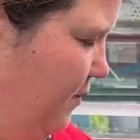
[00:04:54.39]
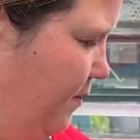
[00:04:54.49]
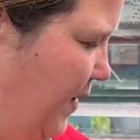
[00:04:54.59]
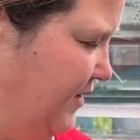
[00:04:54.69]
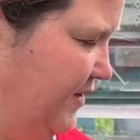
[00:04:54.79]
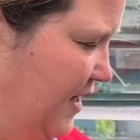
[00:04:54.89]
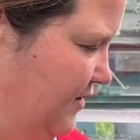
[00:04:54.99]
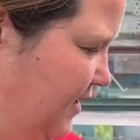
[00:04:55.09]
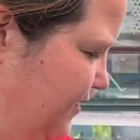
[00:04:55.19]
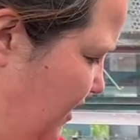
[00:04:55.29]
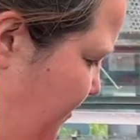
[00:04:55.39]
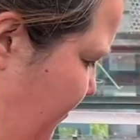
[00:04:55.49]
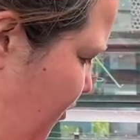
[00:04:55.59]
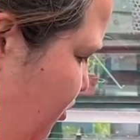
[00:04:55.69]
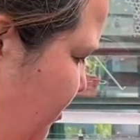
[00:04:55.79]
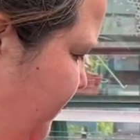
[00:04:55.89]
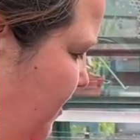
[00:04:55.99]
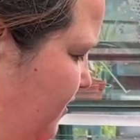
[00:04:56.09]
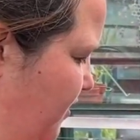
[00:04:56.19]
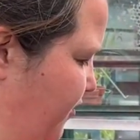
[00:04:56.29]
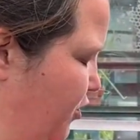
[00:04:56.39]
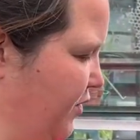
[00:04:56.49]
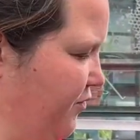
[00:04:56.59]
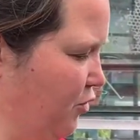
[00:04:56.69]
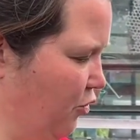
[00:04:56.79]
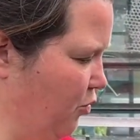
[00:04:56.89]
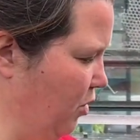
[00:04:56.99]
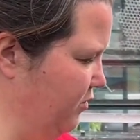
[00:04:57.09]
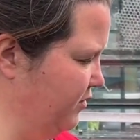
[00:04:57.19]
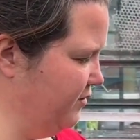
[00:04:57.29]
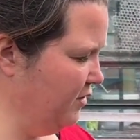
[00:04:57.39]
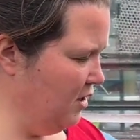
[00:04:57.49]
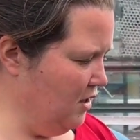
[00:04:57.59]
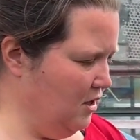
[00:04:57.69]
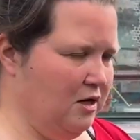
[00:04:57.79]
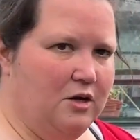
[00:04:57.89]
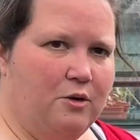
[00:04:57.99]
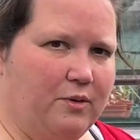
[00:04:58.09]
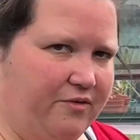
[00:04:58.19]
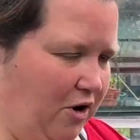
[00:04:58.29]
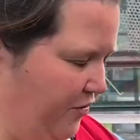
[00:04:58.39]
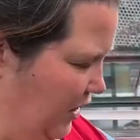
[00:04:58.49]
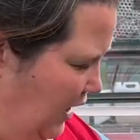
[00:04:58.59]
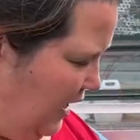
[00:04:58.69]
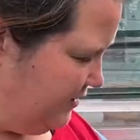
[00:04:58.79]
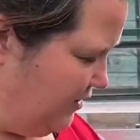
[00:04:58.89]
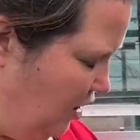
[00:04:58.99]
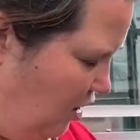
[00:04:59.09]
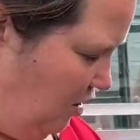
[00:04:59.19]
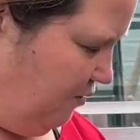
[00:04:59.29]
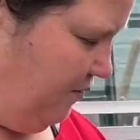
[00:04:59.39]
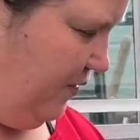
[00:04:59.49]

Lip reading: baskets, things like fuchsias and a few different other ones. We've got the last of